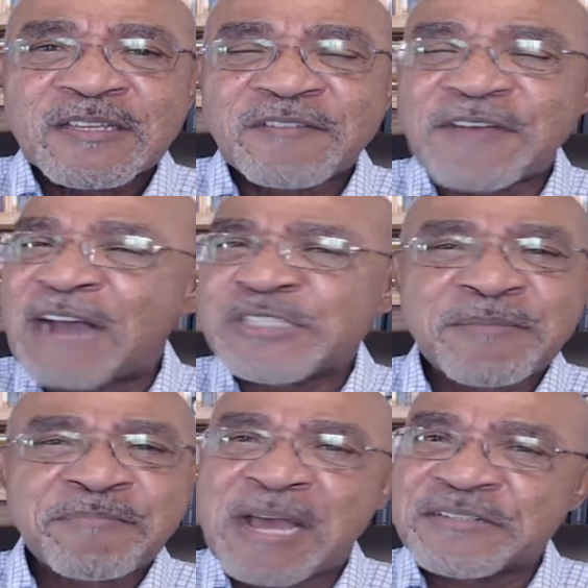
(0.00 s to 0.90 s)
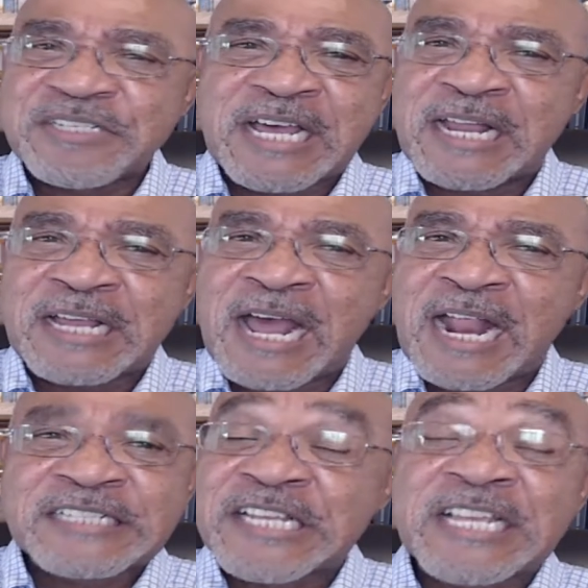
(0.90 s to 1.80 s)
If I was at Mount Sinai now,
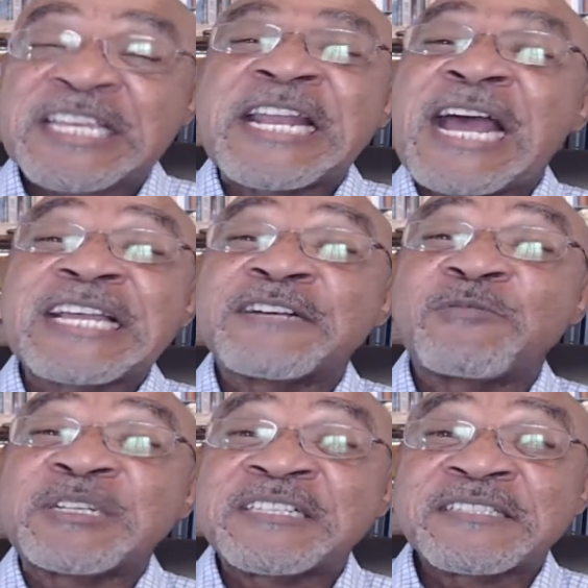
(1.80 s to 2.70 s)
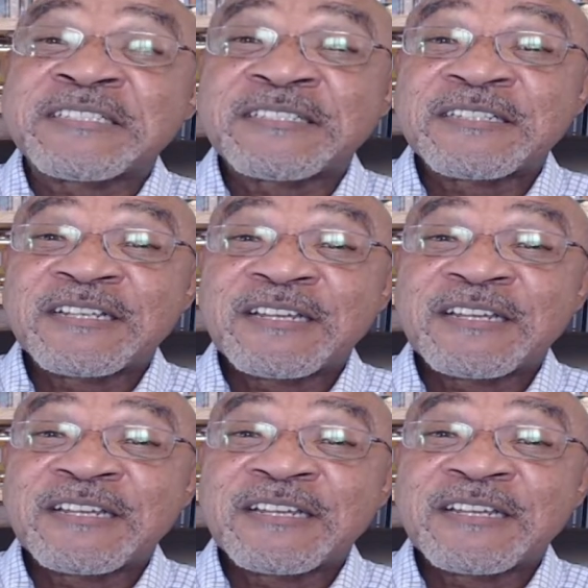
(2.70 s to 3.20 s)
I'd say, Can I get a witness?